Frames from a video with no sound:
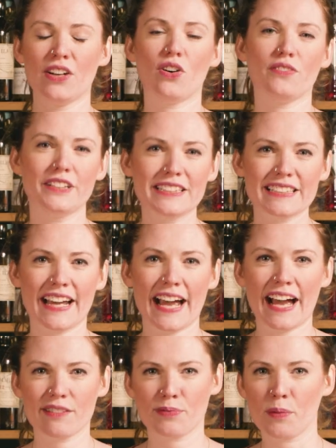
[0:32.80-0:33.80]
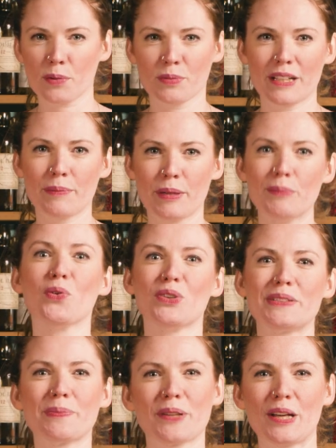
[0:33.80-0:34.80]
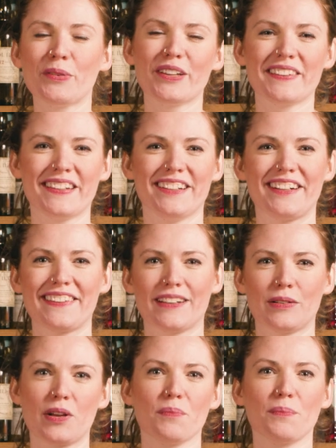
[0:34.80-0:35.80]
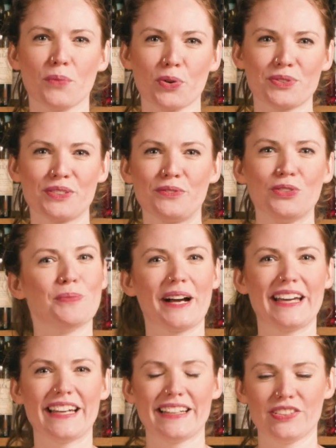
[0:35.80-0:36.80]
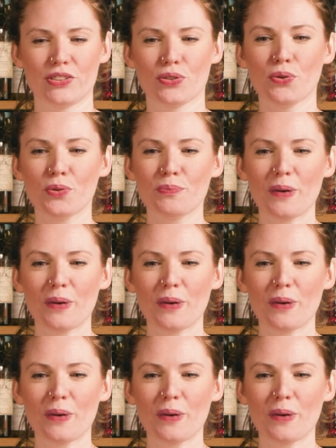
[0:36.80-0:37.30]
Obviously I have probably a bit more to play with here than most of you might in your home